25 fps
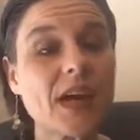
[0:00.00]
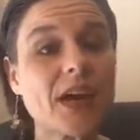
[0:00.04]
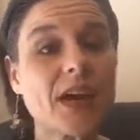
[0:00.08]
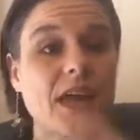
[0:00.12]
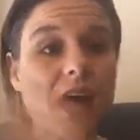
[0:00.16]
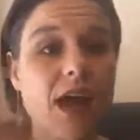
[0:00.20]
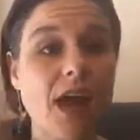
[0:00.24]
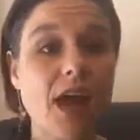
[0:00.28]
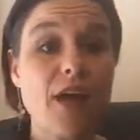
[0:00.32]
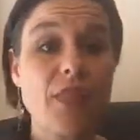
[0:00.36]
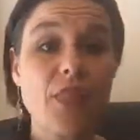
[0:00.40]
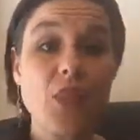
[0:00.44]

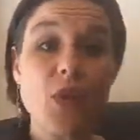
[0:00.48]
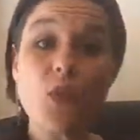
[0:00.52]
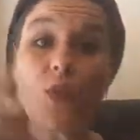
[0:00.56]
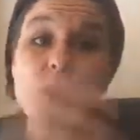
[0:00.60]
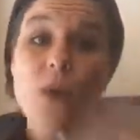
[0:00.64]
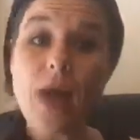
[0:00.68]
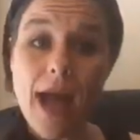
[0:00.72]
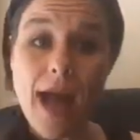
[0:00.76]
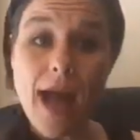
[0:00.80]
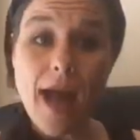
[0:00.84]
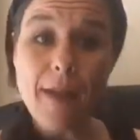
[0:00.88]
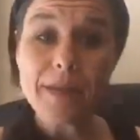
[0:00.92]
on the
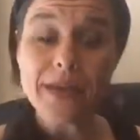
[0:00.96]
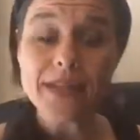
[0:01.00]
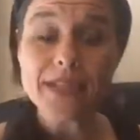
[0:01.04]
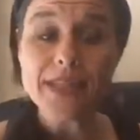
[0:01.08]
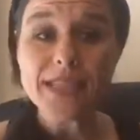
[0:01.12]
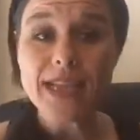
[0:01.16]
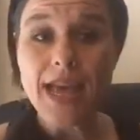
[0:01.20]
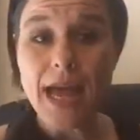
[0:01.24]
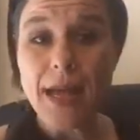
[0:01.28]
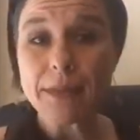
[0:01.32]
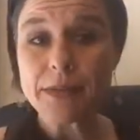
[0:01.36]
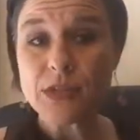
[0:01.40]
web at
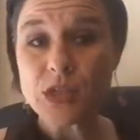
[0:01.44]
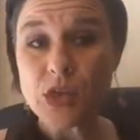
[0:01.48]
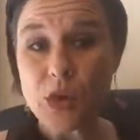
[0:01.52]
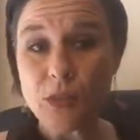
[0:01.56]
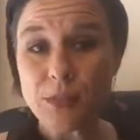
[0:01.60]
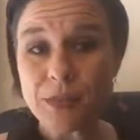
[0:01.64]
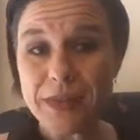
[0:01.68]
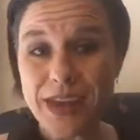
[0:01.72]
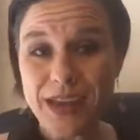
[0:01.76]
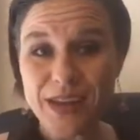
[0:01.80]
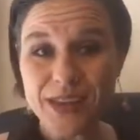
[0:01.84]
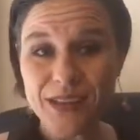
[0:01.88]

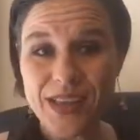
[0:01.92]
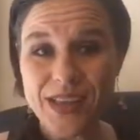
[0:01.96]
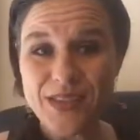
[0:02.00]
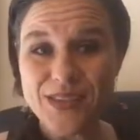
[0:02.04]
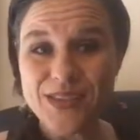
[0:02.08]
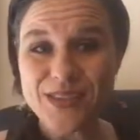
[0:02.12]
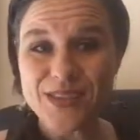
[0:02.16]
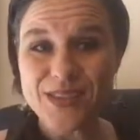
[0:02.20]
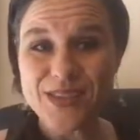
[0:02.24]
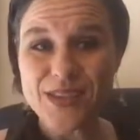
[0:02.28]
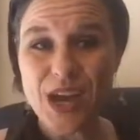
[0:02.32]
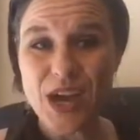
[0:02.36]

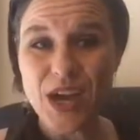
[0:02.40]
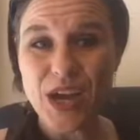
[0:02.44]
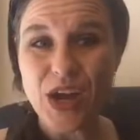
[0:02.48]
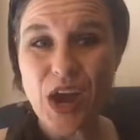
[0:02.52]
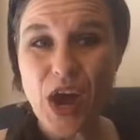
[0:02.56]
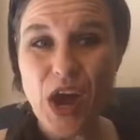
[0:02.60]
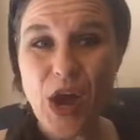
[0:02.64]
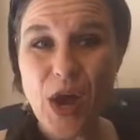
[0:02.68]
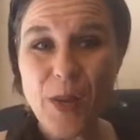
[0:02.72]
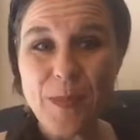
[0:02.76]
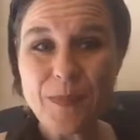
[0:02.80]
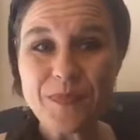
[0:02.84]

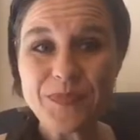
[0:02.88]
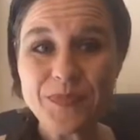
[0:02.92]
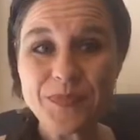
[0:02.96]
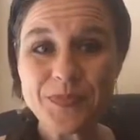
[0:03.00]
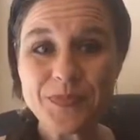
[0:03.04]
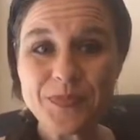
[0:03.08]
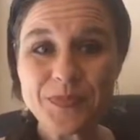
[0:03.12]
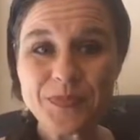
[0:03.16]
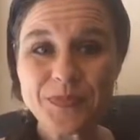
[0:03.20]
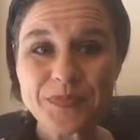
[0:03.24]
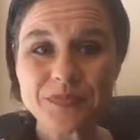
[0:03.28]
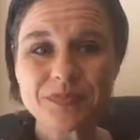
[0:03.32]
SkypeAdultPianoLessons.com,
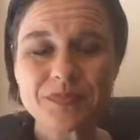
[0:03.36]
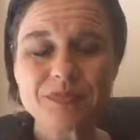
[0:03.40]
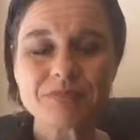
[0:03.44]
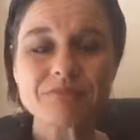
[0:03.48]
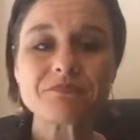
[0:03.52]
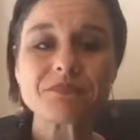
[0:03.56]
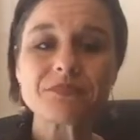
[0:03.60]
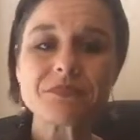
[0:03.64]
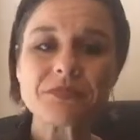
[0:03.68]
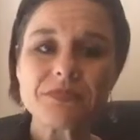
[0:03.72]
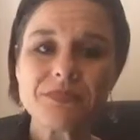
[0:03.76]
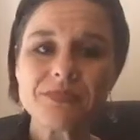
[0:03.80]

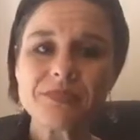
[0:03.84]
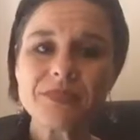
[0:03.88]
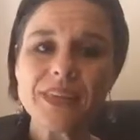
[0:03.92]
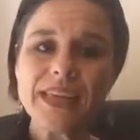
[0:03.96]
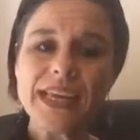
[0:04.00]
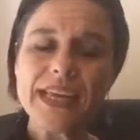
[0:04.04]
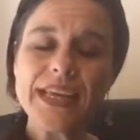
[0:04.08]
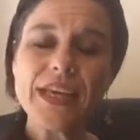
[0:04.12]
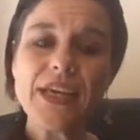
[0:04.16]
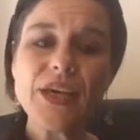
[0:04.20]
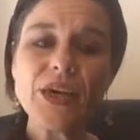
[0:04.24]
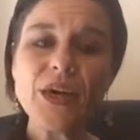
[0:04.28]

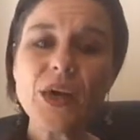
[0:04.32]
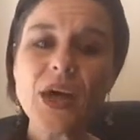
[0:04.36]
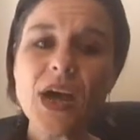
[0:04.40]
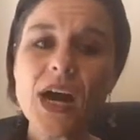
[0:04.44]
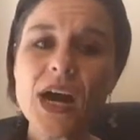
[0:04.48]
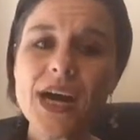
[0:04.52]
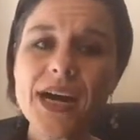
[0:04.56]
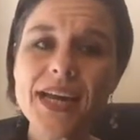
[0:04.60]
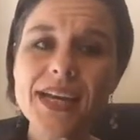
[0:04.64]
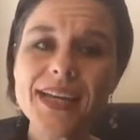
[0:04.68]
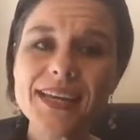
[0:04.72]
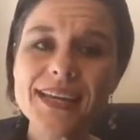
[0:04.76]
here
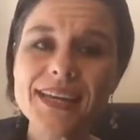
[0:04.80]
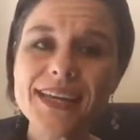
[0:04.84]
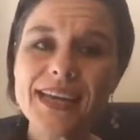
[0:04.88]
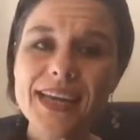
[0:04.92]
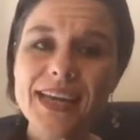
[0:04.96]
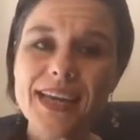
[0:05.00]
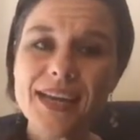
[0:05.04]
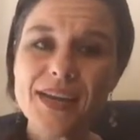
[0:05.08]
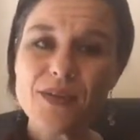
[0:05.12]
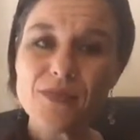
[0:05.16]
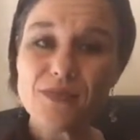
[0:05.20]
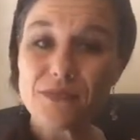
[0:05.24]
on
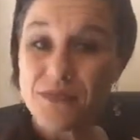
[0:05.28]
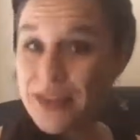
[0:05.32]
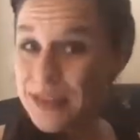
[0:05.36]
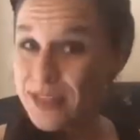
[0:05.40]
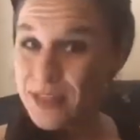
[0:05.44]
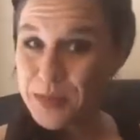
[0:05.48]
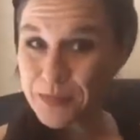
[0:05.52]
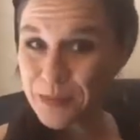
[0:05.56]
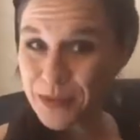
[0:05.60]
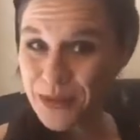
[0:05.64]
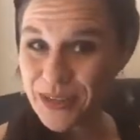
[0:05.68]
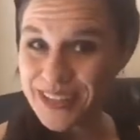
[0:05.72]

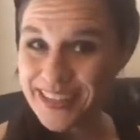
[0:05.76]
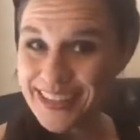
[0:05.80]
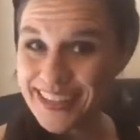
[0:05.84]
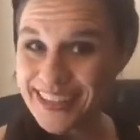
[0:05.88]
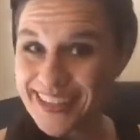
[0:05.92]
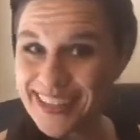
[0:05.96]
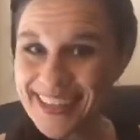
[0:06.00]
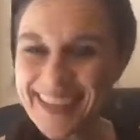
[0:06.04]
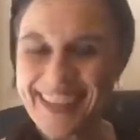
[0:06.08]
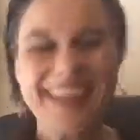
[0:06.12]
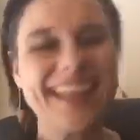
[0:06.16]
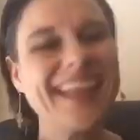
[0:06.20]
Facebook
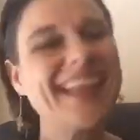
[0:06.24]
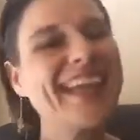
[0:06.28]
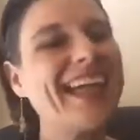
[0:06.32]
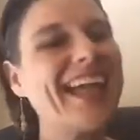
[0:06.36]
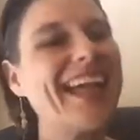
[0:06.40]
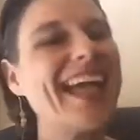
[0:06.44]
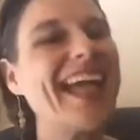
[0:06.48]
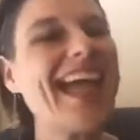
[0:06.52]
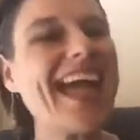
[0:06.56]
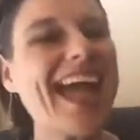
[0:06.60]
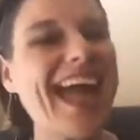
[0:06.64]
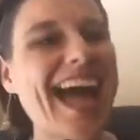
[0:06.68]

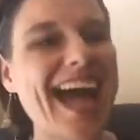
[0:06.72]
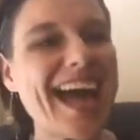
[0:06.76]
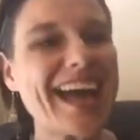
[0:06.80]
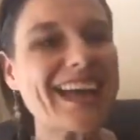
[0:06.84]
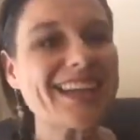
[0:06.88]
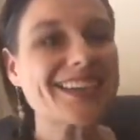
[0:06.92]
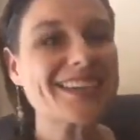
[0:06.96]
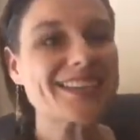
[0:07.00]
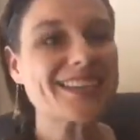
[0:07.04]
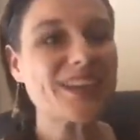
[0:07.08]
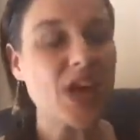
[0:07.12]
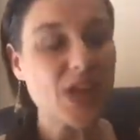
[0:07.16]

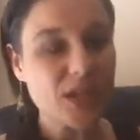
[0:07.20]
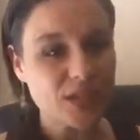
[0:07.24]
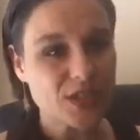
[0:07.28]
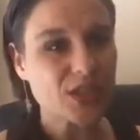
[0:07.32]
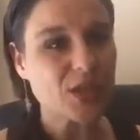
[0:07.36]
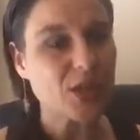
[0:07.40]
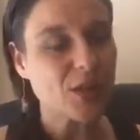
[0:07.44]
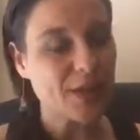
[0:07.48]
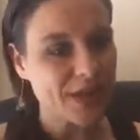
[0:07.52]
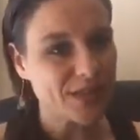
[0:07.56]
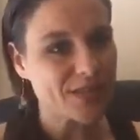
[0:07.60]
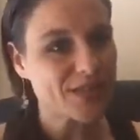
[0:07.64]

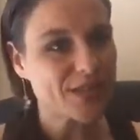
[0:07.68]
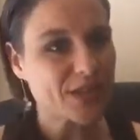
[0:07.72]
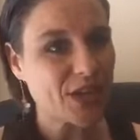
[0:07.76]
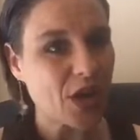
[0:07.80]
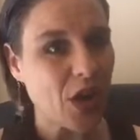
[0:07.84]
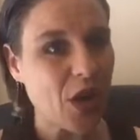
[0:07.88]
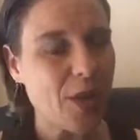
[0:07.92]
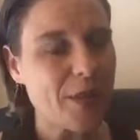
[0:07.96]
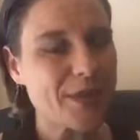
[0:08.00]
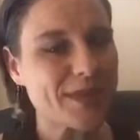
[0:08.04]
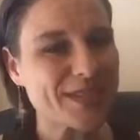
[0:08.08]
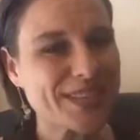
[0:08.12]
also at
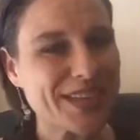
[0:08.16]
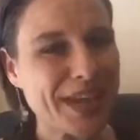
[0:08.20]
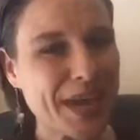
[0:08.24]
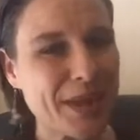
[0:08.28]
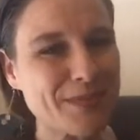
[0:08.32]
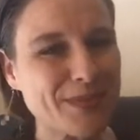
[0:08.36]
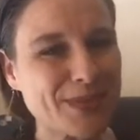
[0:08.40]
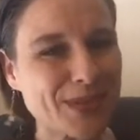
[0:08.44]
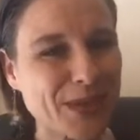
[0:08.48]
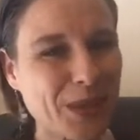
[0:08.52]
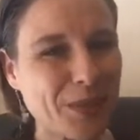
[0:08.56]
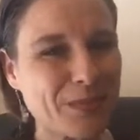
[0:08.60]
Skype
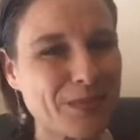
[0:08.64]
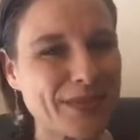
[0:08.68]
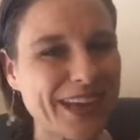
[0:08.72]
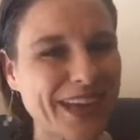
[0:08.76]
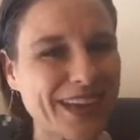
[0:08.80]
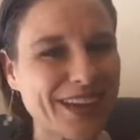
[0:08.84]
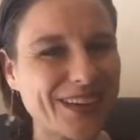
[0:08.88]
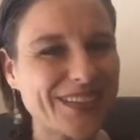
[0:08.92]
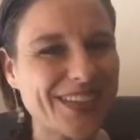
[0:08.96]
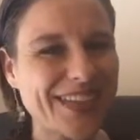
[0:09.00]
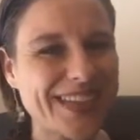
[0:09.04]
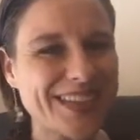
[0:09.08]
Adult
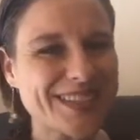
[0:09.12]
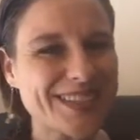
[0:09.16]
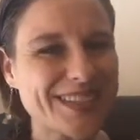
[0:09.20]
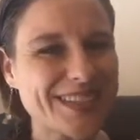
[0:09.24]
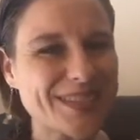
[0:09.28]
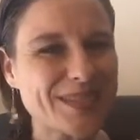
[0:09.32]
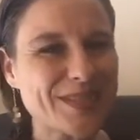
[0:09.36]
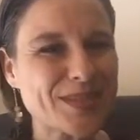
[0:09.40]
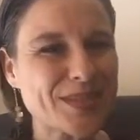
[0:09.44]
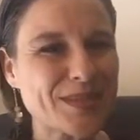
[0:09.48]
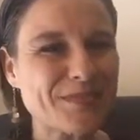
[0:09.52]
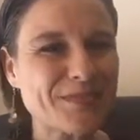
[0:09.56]
Piano
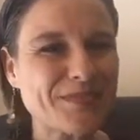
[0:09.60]
Lessons.